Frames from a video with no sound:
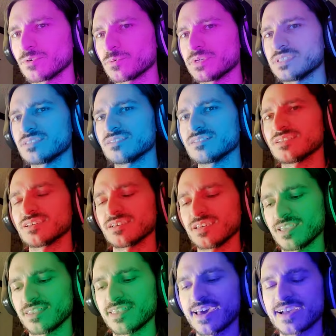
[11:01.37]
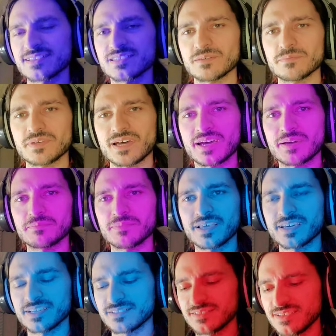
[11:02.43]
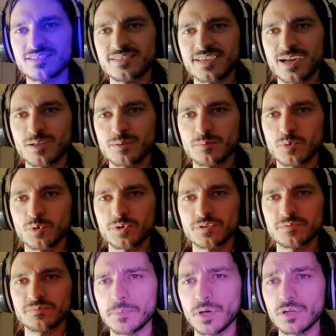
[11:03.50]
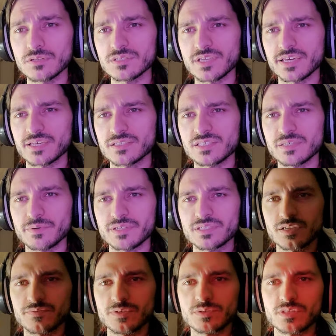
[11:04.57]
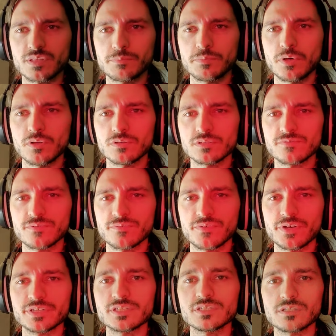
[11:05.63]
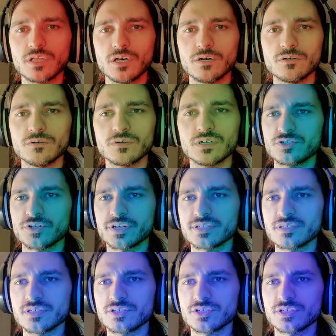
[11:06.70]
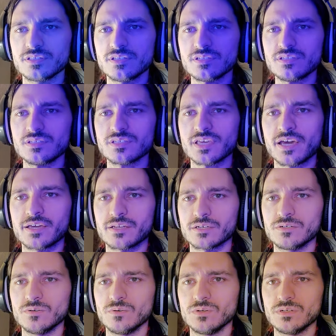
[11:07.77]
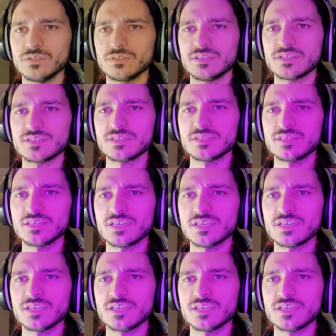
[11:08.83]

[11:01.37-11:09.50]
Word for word: a reason to hit that sometime, like a soundboard. Pulse, I could see myself using the pulse for very slow transition. This is kind of cool. This is